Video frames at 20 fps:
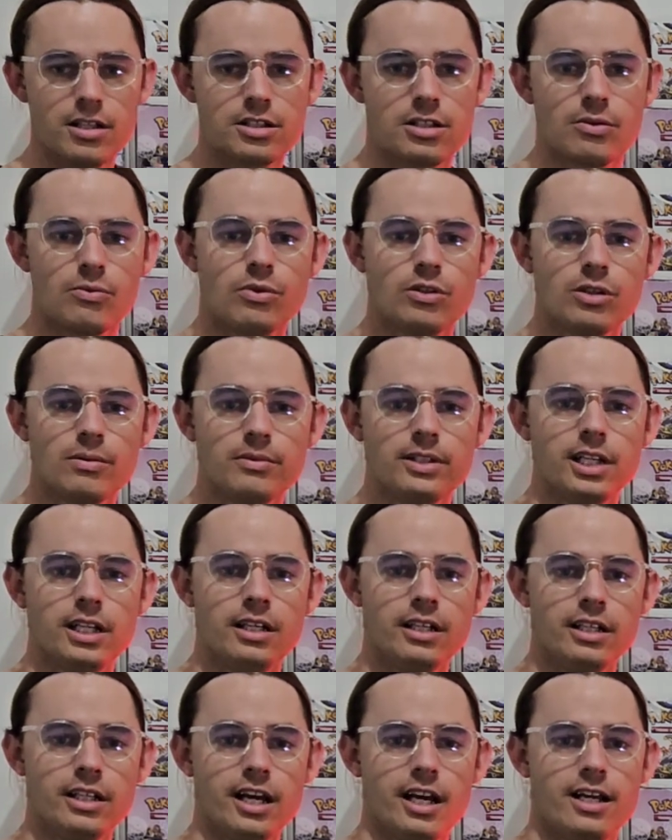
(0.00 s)
So what I'm
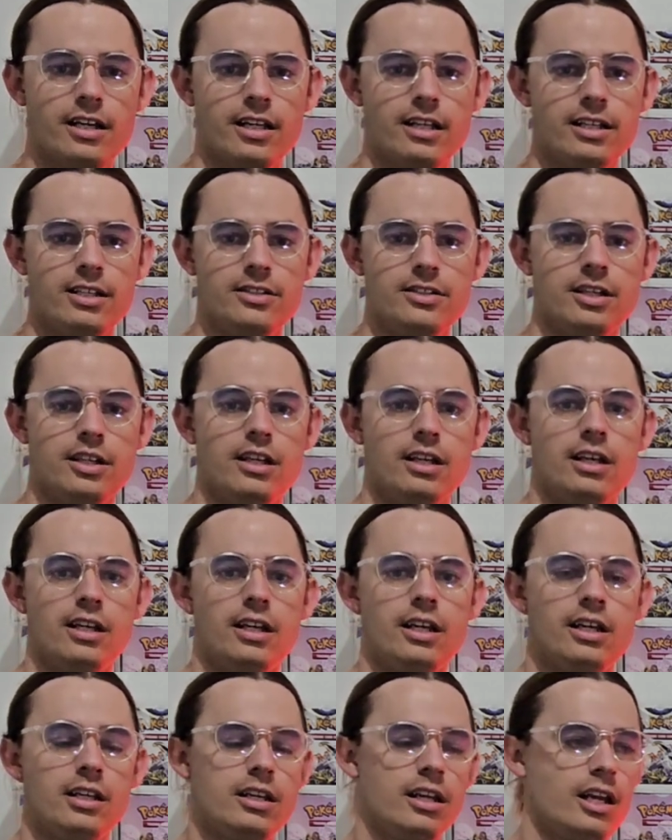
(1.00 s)
getting at is,
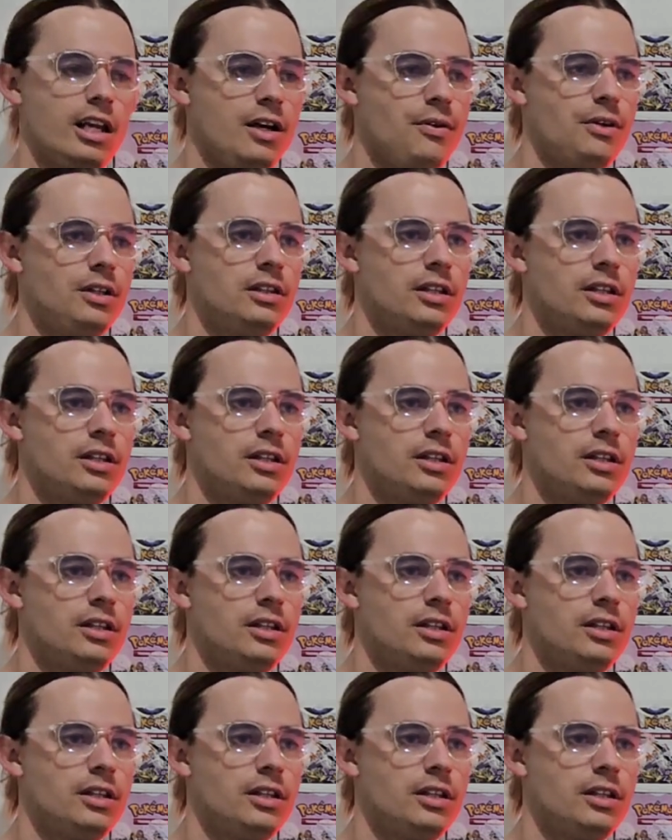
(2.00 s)
it now